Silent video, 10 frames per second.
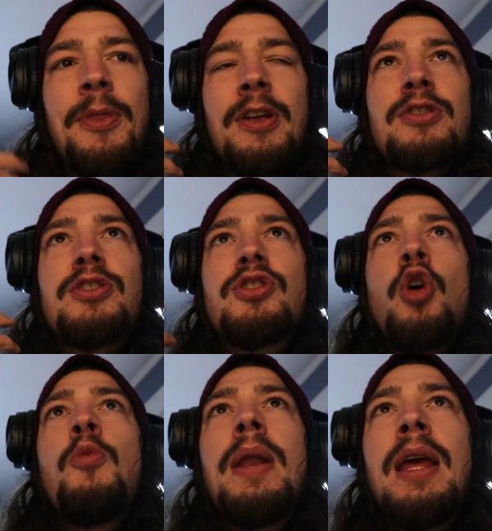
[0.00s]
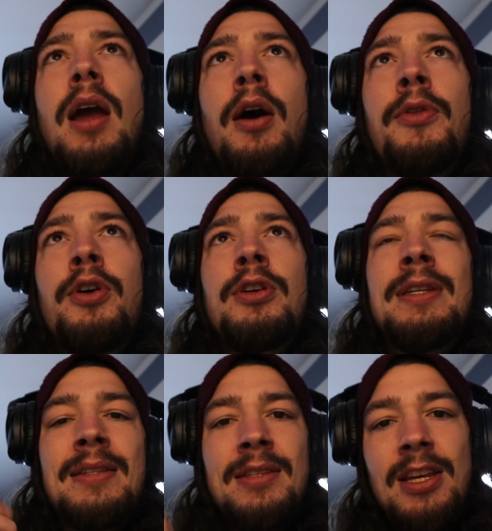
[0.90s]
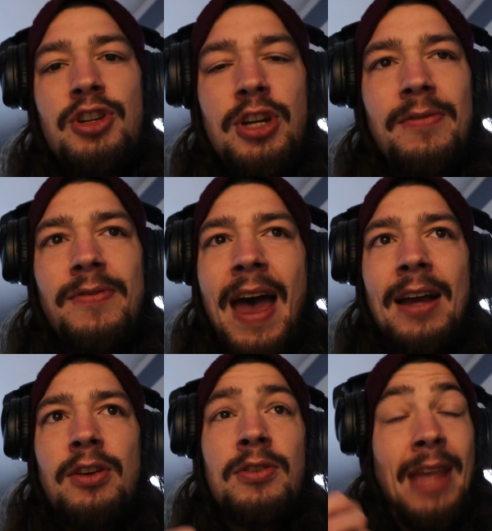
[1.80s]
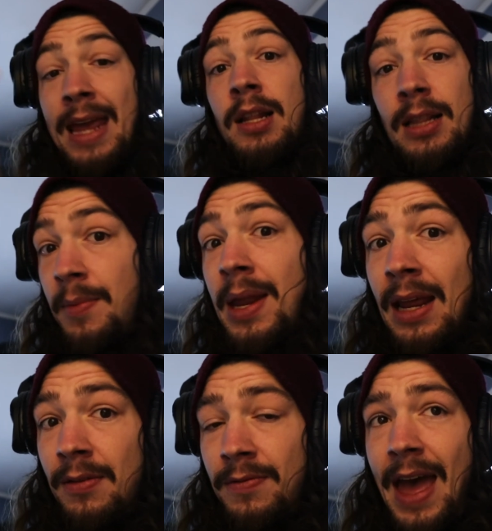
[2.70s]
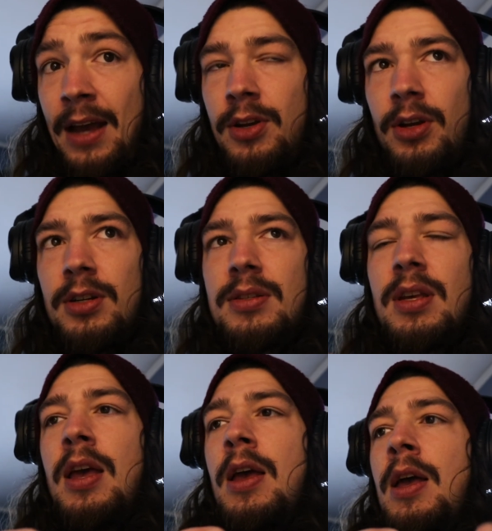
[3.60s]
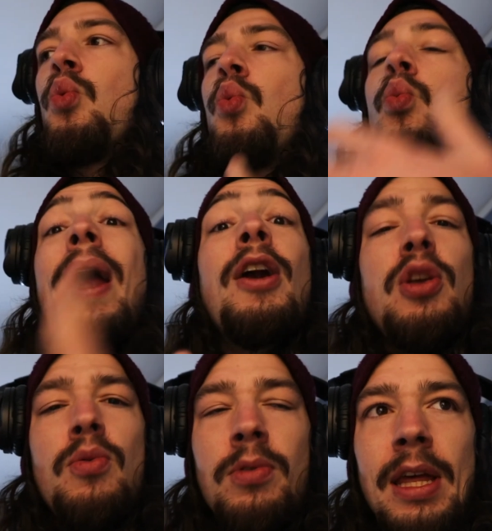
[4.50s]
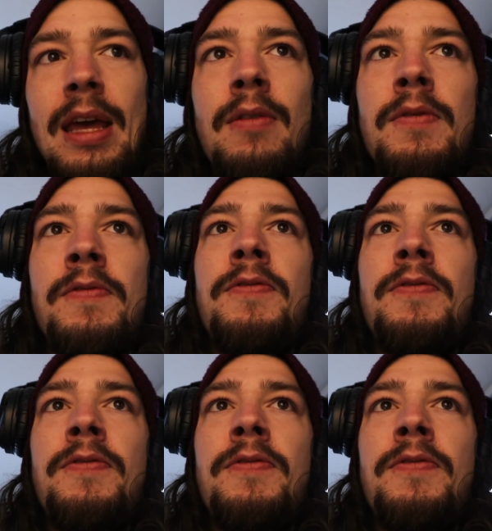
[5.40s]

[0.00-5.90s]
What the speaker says: but there's so many other decision factors and limiting factors. Where you live,